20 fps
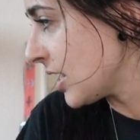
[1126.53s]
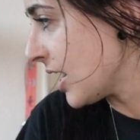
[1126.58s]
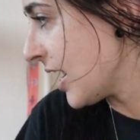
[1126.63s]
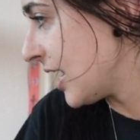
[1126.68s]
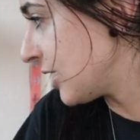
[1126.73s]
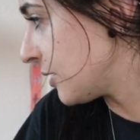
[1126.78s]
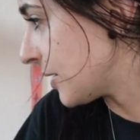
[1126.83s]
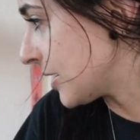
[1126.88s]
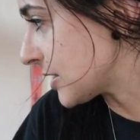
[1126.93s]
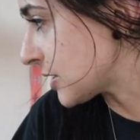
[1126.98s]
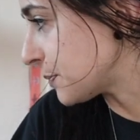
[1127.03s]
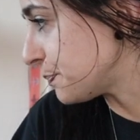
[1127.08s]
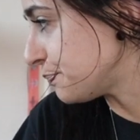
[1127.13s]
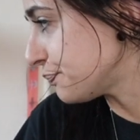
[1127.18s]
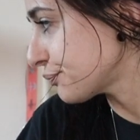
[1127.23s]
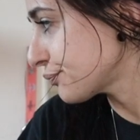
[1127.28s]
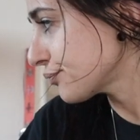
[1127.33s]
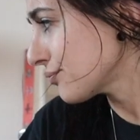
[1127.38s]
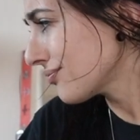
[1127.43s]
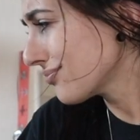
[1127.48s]
Anyways,
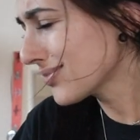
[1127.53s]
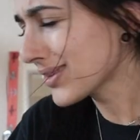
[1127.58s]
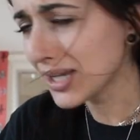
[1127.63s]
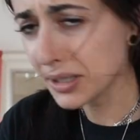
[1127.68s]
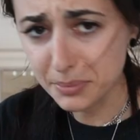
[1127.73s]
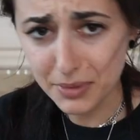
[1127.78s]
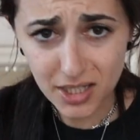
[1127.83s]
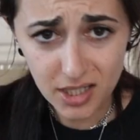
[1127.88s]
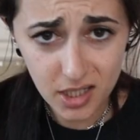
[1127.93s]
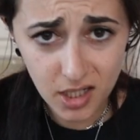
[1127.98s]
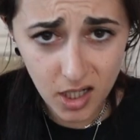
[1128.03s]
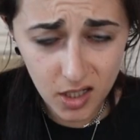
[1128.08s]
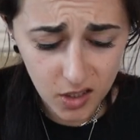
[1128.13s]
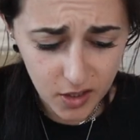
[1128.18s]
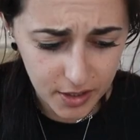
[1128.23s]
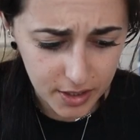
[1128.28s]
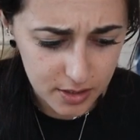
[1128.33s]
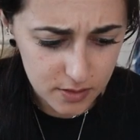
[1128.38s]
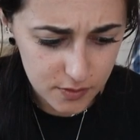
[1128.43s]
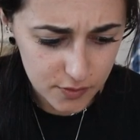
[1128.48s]
I'm getting
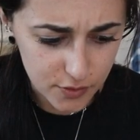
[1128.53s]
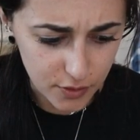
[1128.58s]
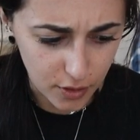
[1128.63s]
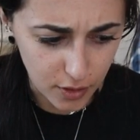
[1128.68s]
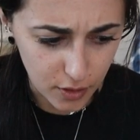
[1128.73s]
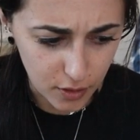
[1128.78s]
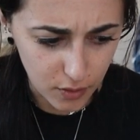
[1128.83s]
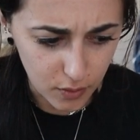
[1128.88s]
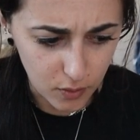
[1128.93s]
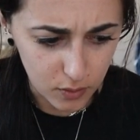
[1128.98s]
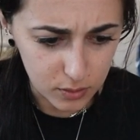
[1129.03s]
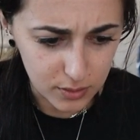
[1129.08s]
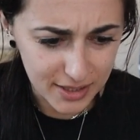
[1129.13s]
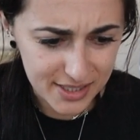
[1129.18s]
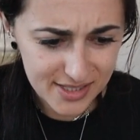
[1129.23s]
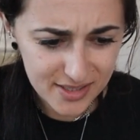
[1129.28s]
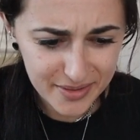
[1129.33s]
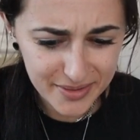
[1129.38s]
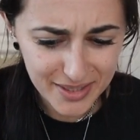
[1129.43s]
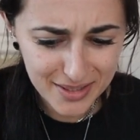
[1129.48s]
hungry, so
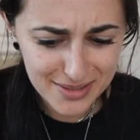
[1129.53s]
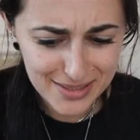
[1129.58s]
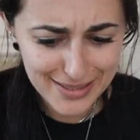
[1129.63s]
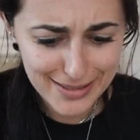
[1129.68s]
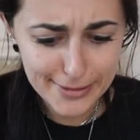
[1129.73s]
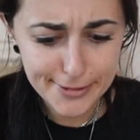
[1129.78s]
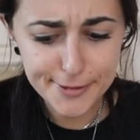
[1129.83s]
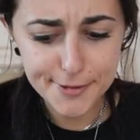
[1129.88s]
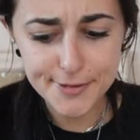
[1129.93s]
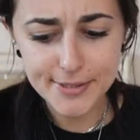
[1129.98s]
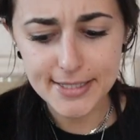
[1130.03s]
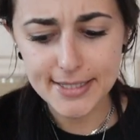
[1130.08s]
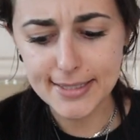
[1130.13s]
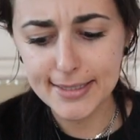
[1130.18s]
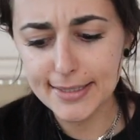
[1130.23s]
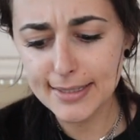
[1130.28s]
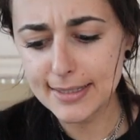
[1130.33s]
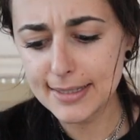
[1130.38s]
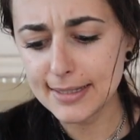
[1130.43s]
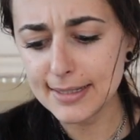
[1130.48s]
let's go downstairs
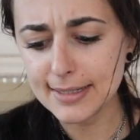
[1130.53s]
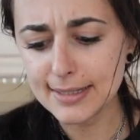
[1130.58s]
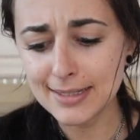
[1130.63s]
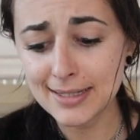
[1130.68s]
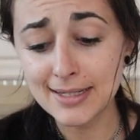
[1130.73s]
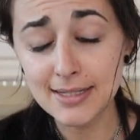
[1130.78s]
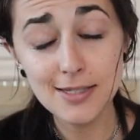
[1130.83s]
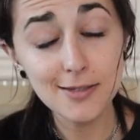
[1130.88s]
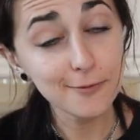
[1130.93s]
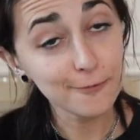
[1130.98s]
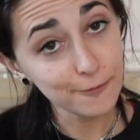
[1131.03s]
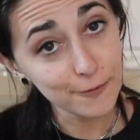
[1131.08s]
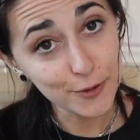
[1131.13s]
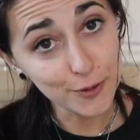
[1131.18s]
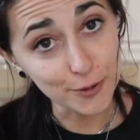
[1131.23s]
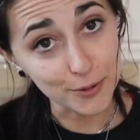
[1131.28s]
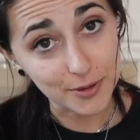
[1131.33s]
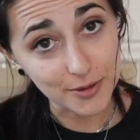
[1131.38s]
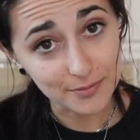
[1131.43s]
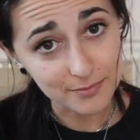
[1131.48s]
and get some
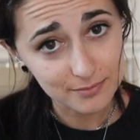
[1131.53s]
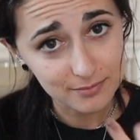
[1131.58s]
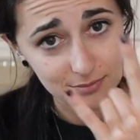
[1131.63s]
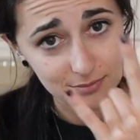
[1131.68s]
food.